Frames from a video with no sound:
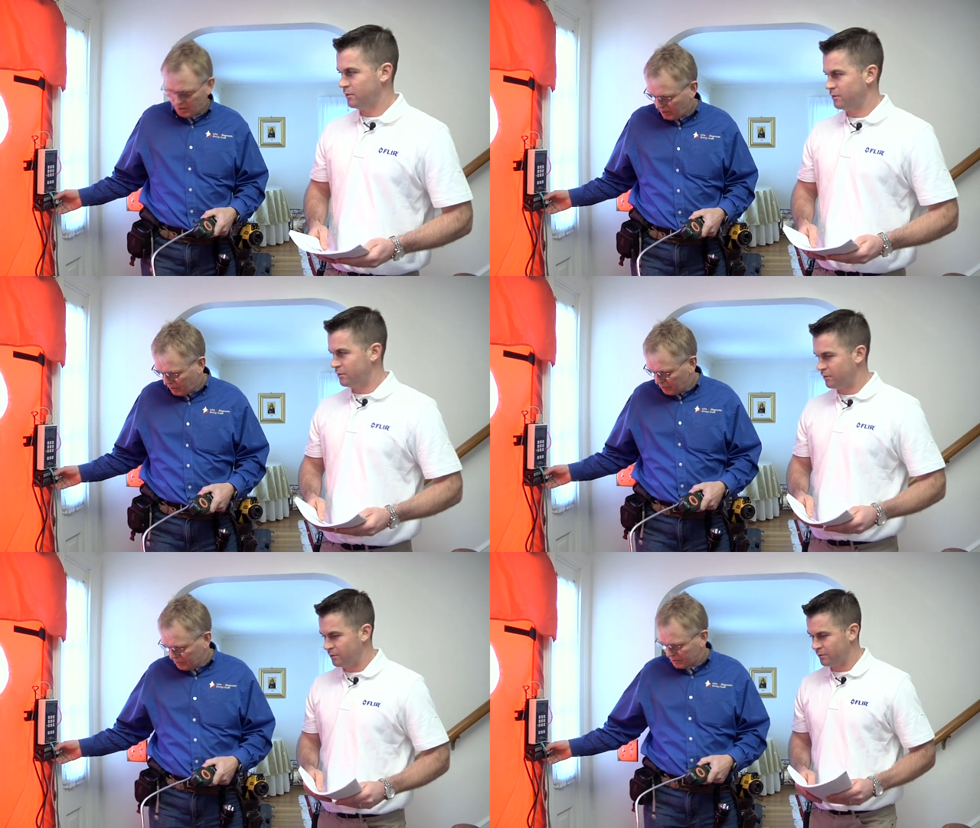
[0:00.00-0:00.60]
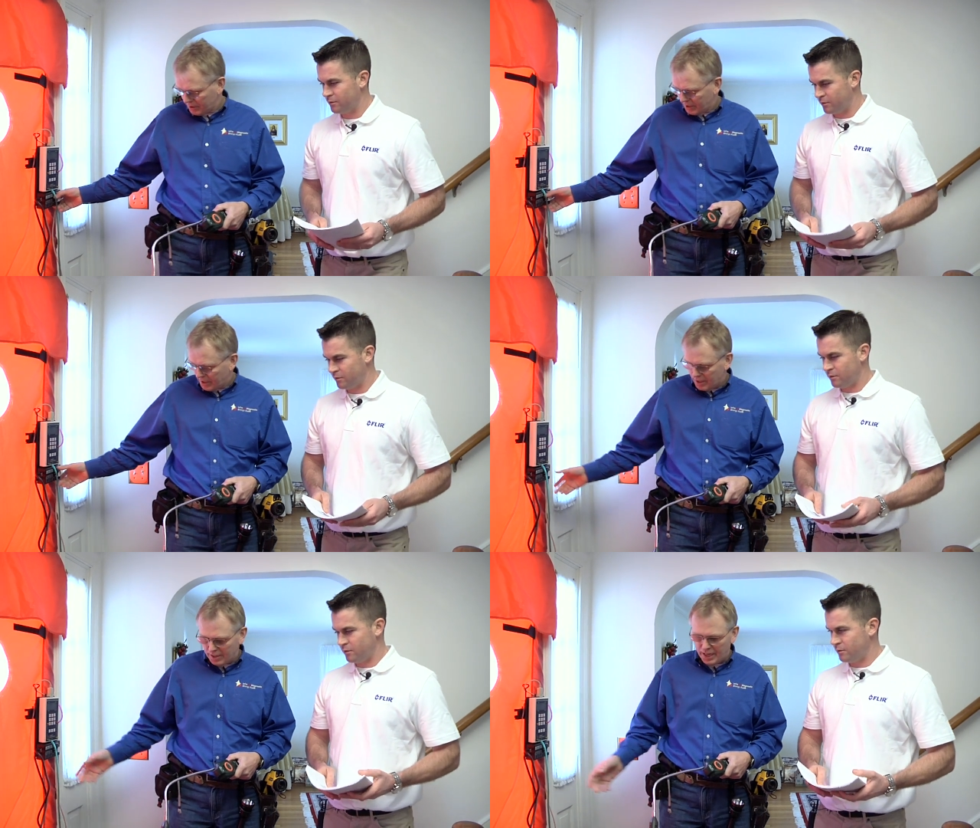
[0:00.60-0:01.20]
Speaker 1: concludes the
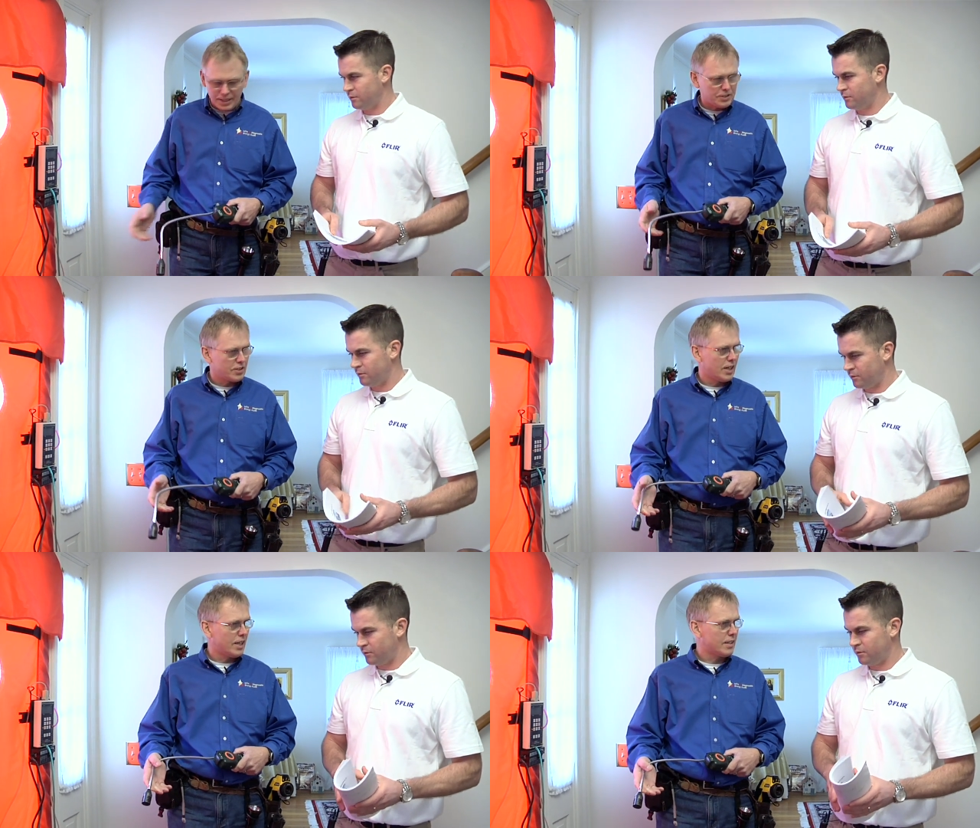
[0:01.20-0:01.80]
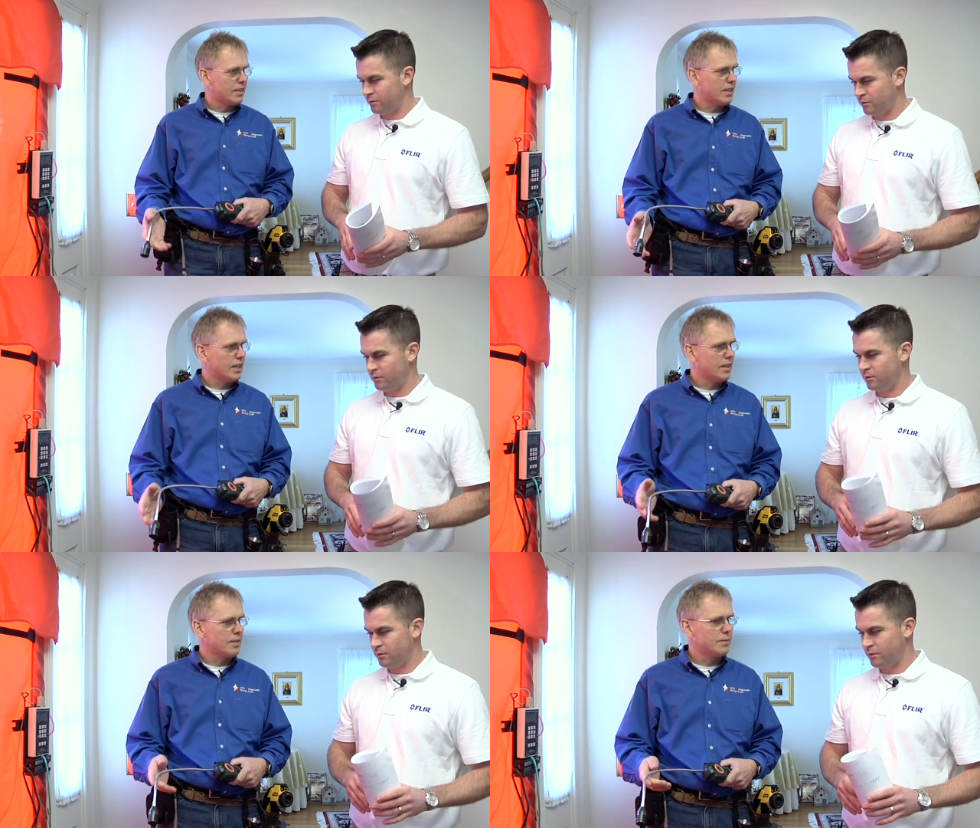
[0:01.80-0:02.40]
uh, energy audit.
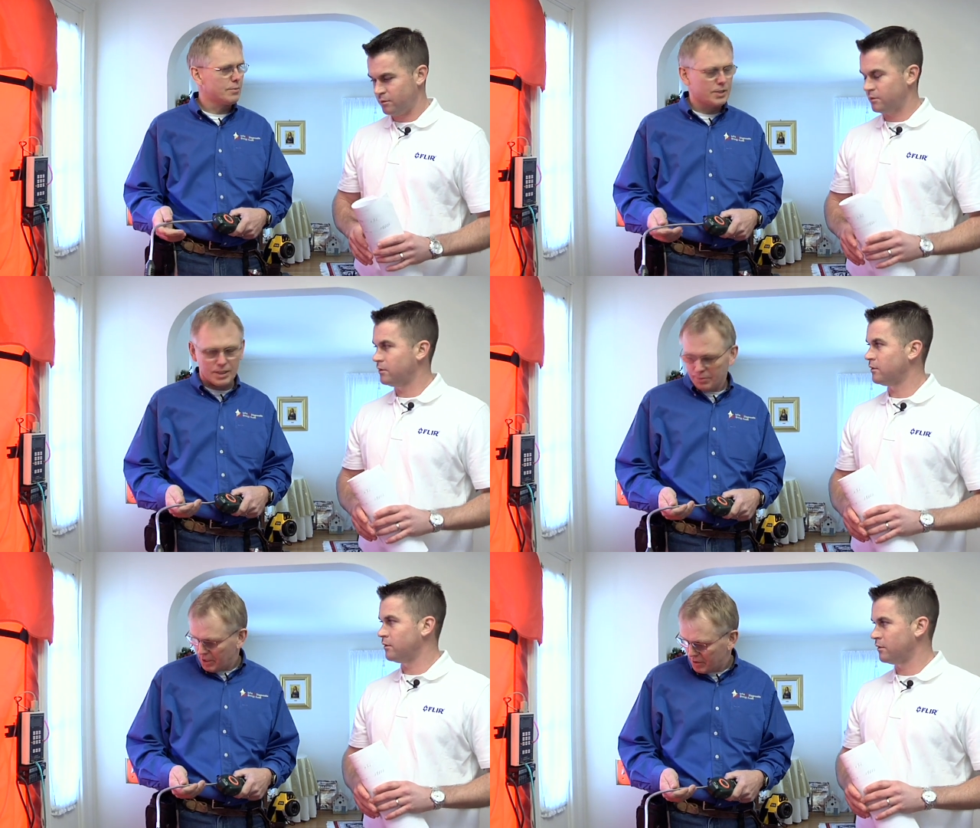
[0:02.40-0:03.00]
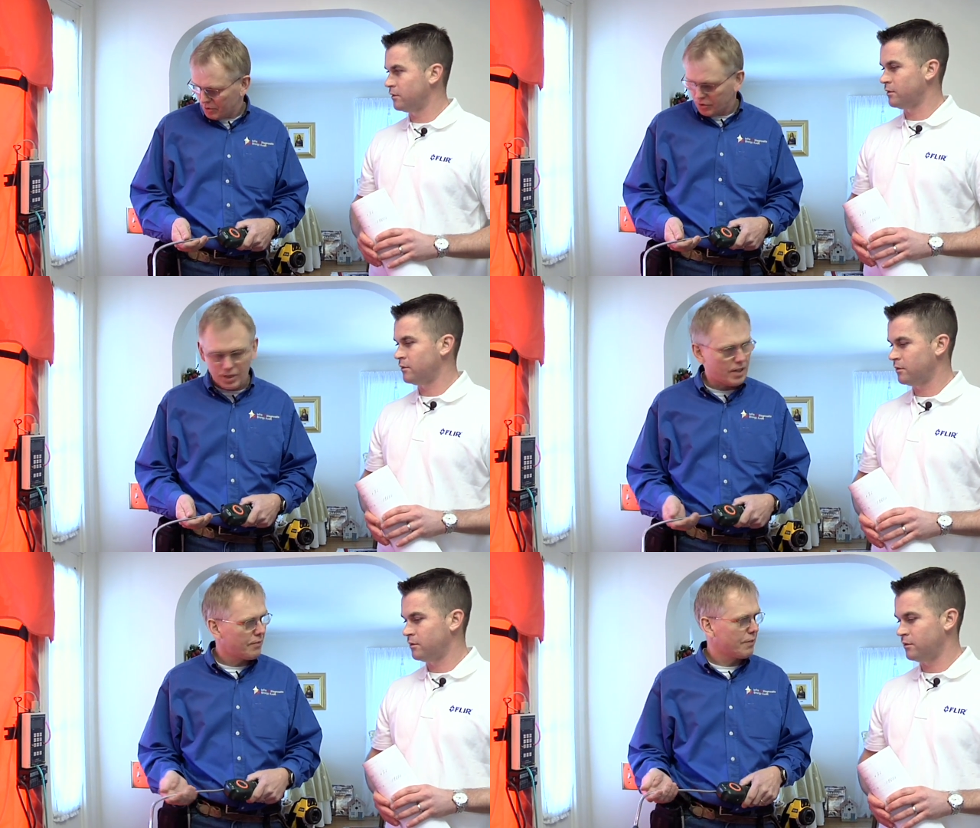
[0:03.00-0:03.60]
Uh, we are ready to shut
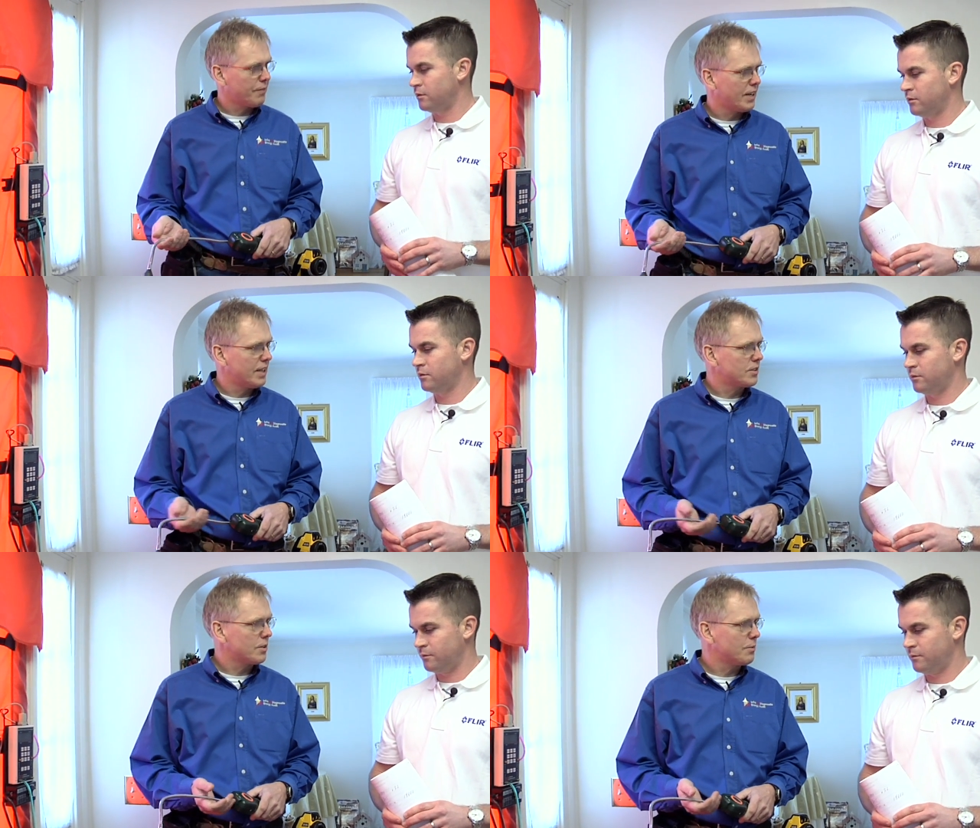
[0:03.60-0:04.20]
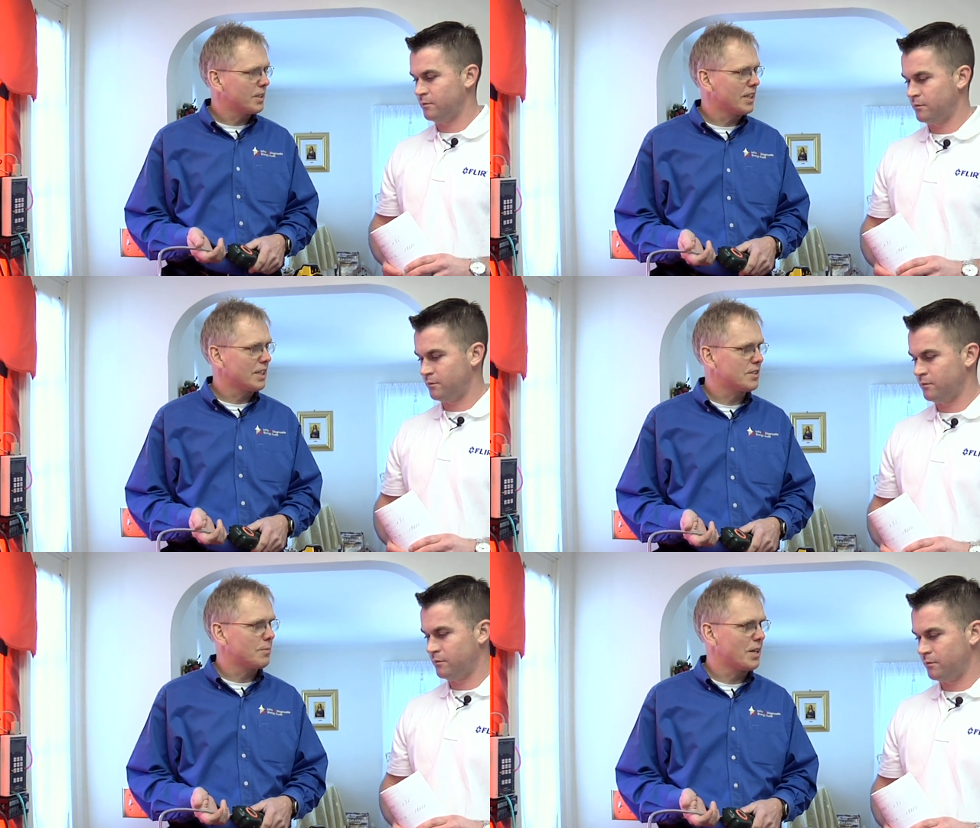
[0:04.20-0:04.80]
off the fan so we can get
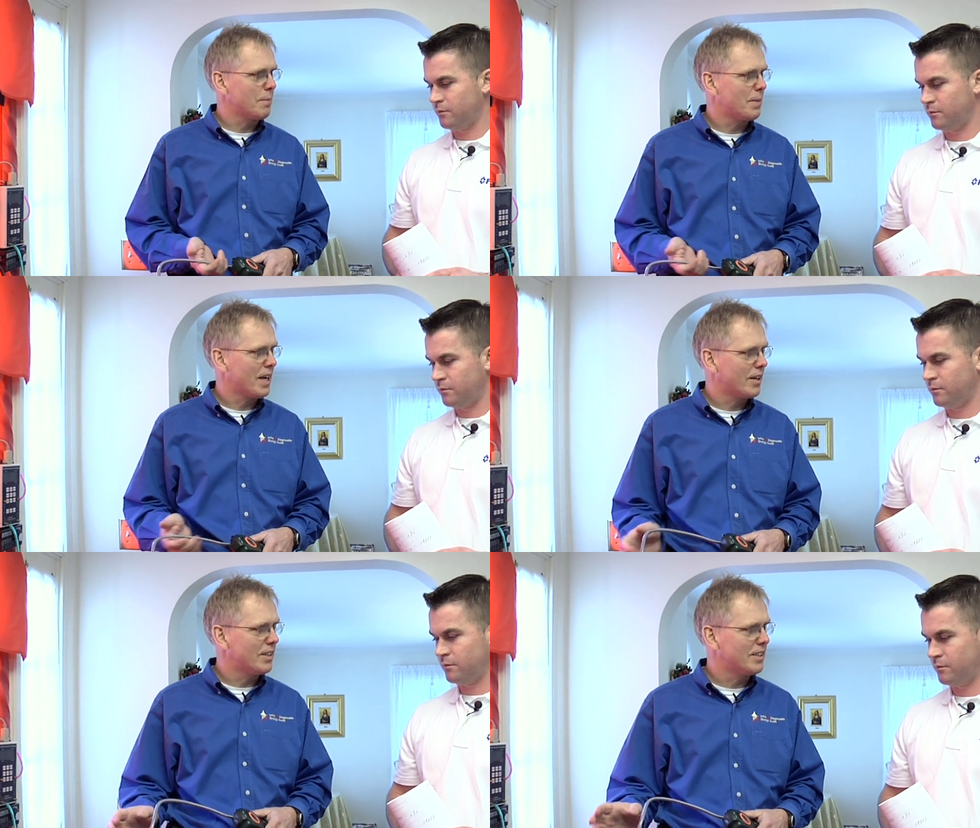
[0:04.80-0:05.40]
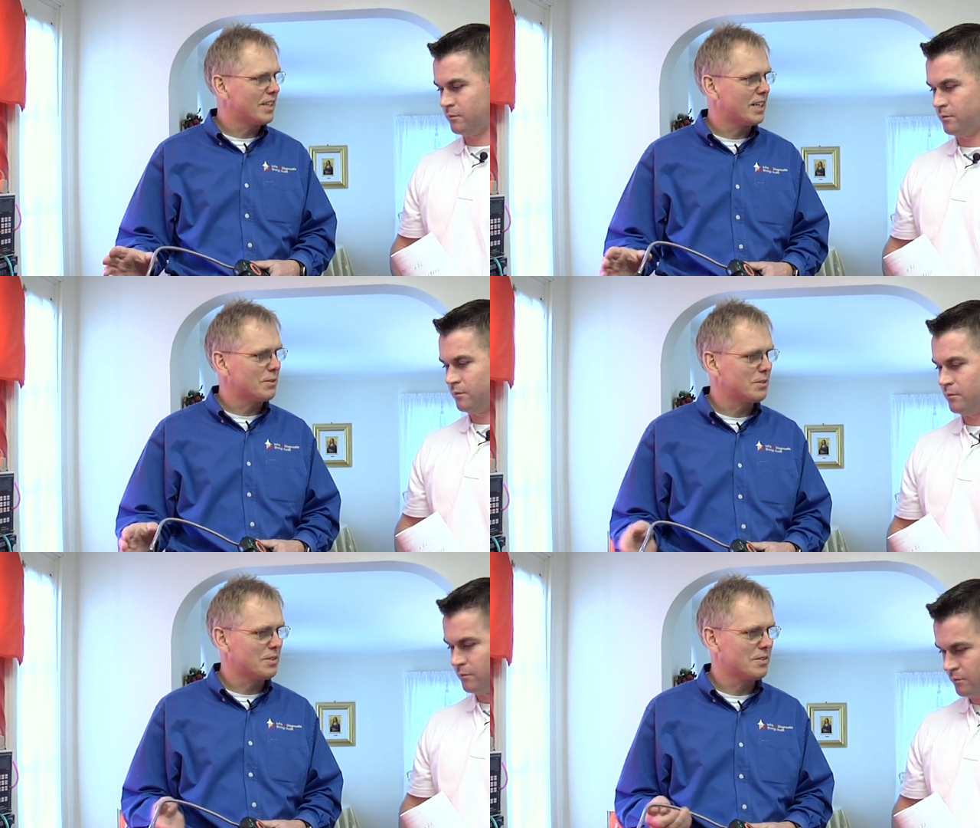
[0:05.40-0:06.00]
some heat back on in the
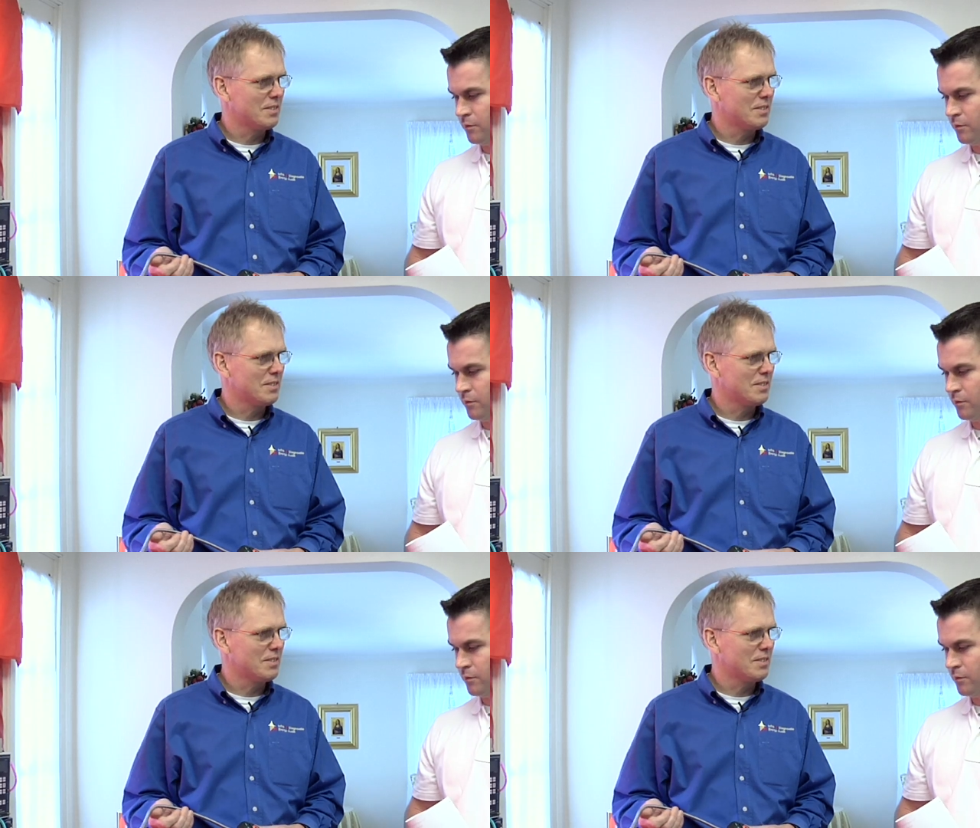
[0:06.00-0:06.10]
house.